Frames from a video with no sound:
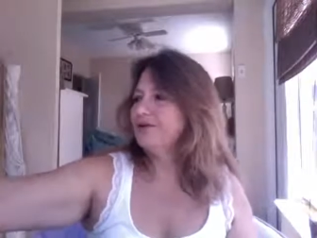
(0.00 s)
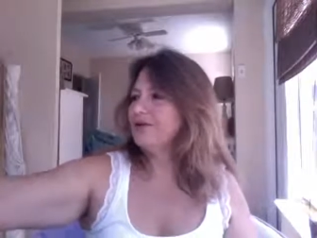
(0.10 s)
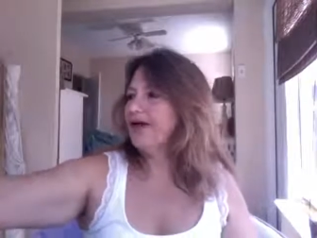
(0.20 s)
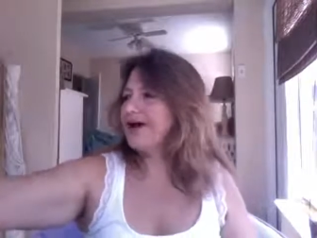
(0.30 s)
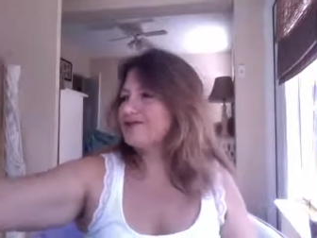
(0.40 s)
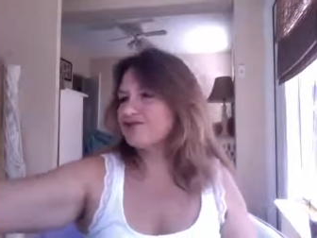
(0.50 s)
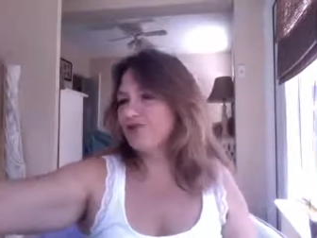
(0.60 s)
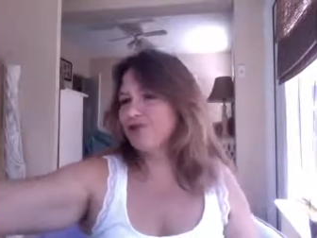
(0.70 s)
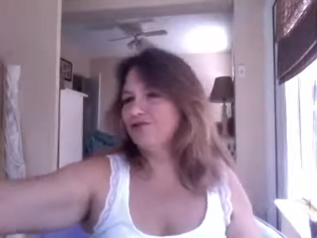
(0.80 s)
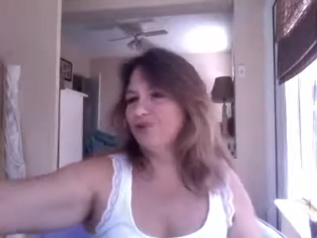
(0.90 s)

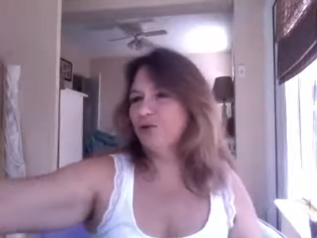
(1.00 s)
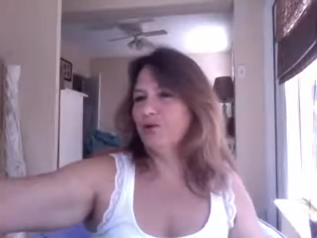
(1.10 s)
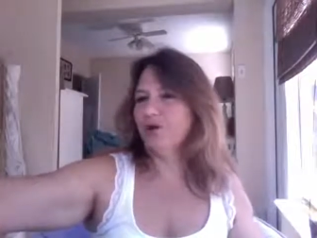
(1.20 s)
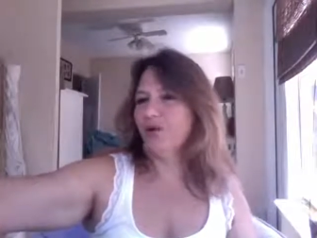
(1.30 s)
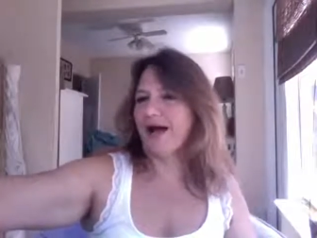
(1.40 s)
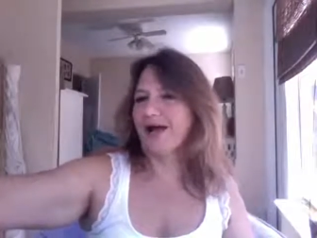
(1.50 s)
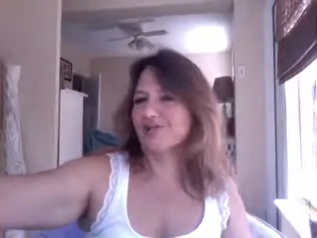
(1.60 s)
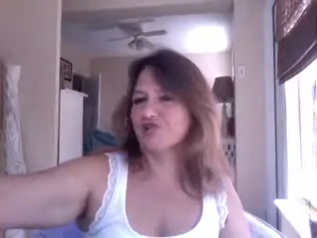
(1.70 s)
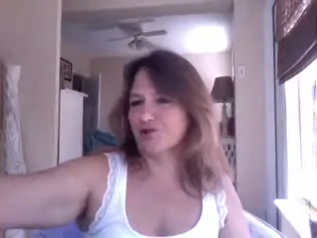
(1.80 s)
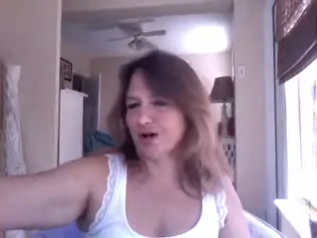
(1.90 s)
Astro food, oh
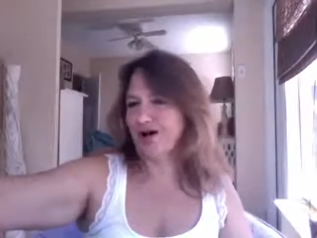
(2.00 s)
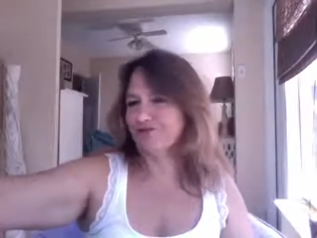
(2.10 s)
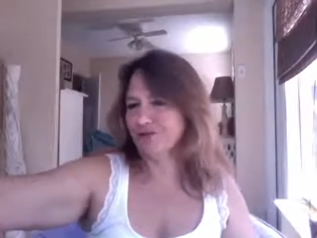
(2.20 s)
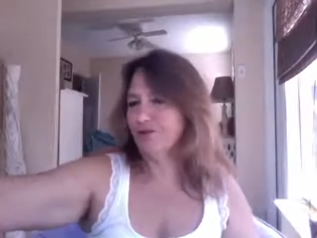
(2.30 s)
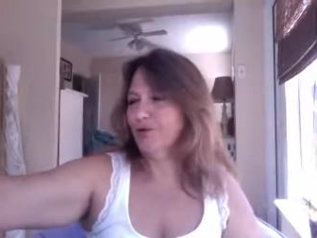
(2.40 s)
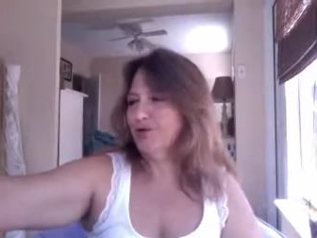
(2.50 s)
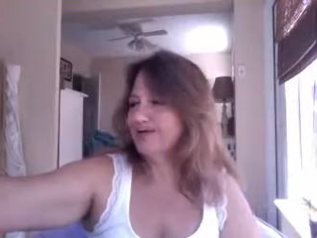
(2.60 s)
astronaut food.